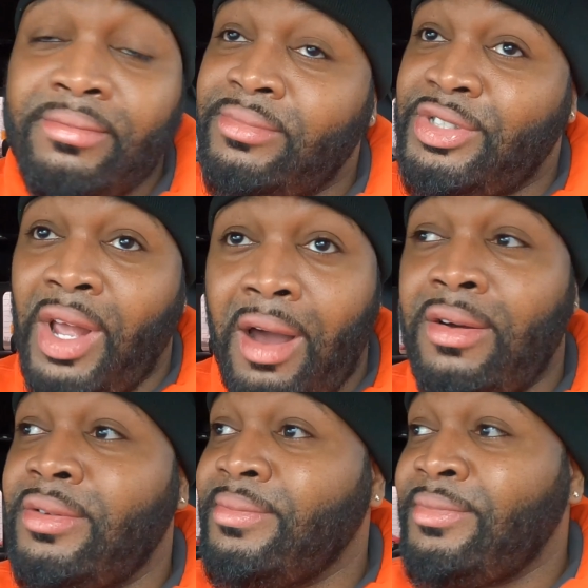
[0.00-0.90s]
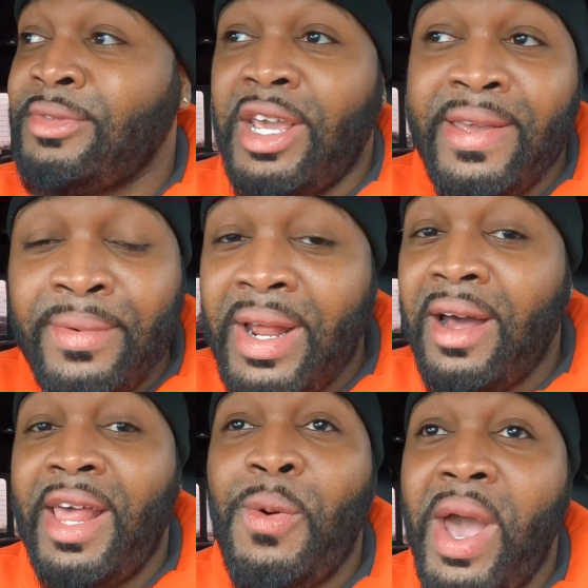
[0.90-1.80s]
So even with
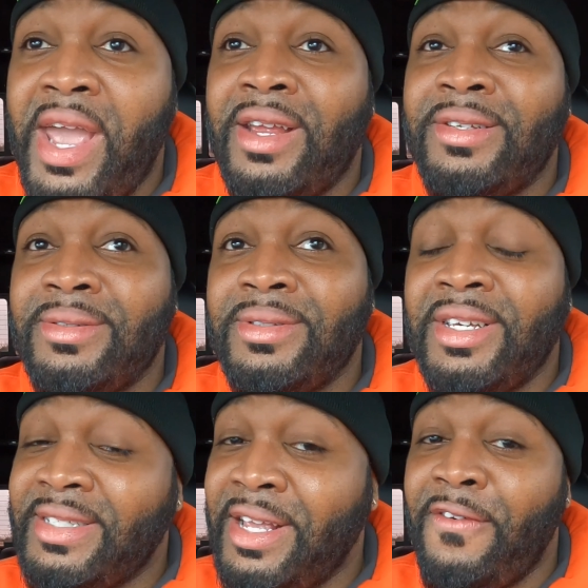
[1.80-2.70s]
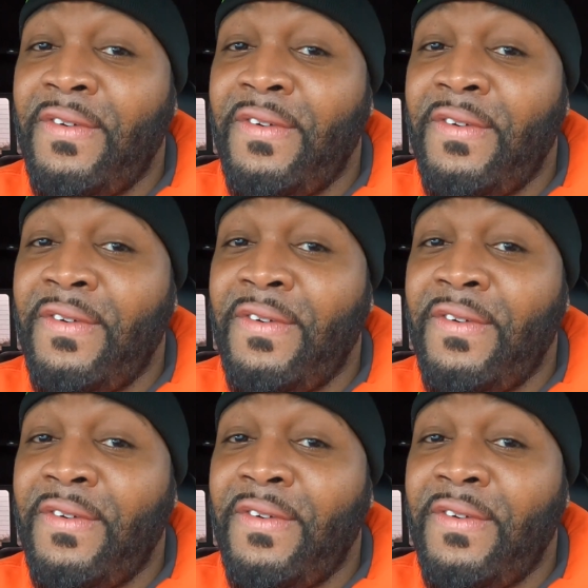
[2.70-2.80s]
all that weight, it's still